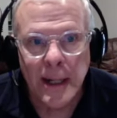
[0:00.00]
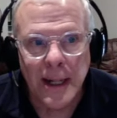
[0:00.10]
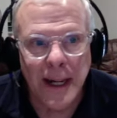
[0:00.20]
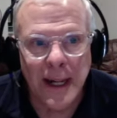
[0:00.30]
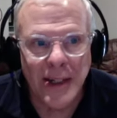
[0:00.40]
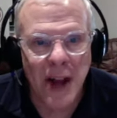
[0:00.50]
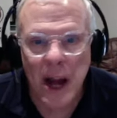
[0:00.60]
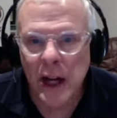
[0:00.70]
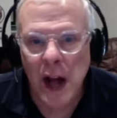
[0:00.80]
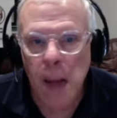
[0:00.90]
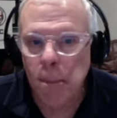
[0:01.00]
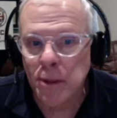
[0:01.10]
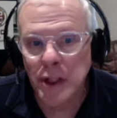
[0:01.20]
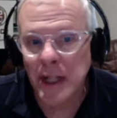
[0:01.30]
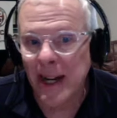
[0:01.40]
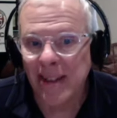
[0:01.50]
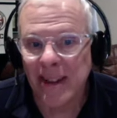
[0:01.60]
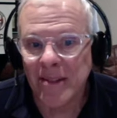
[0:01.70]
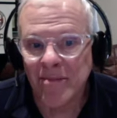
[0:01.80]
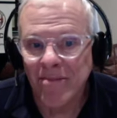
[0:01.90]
and it's not accomplishing anything.